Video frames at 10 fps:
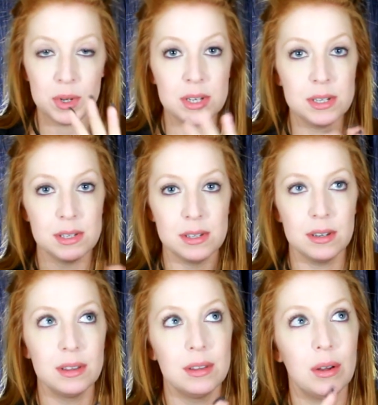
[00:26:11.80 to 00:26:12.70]

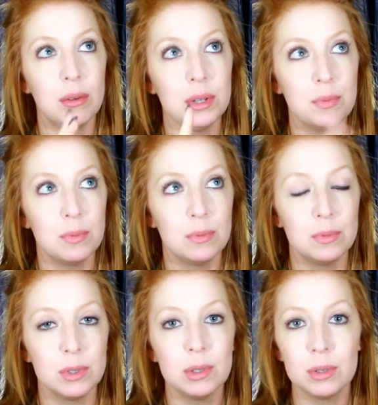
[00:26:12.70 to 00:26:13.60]

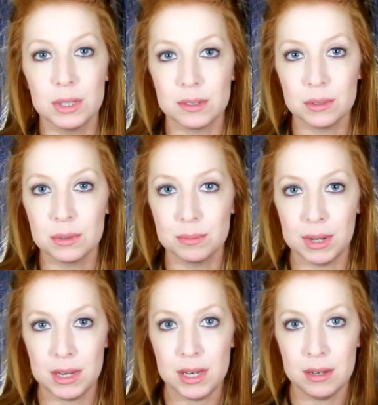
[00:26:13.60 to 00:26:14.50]
the girl that stole
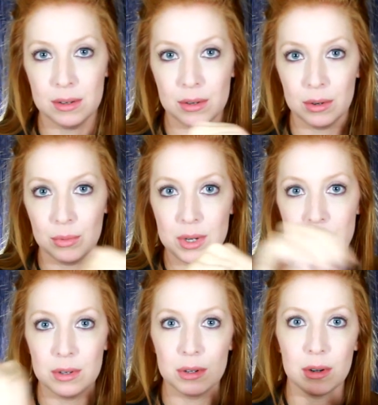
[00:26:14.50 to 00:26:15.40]
the money,
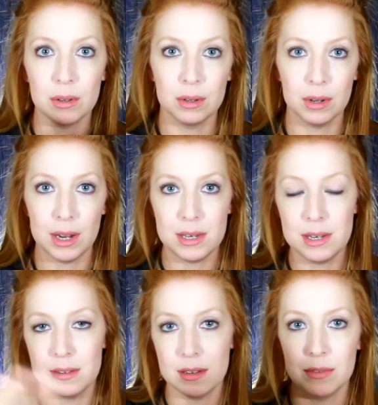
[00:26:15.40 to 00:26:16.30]
we took all her
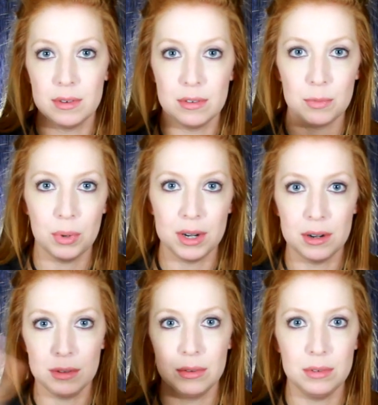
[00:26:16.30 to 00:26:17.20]
ID and stuff and
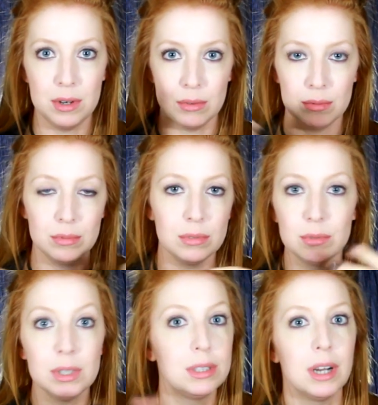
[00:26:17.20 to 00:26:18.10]
spread it,
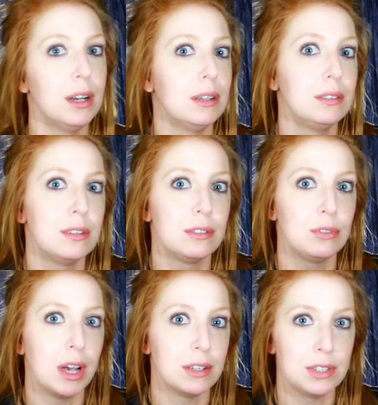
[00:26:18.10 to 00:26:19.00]
we kind of
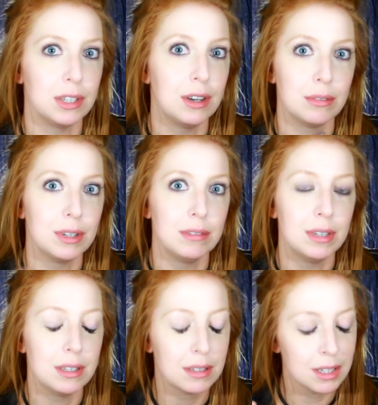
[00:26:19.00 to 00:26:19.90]
just trashed it, got
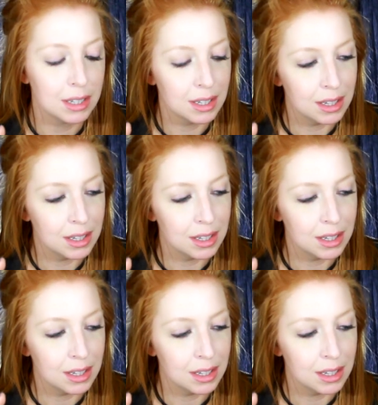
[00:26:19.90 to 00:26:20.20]
rid of it.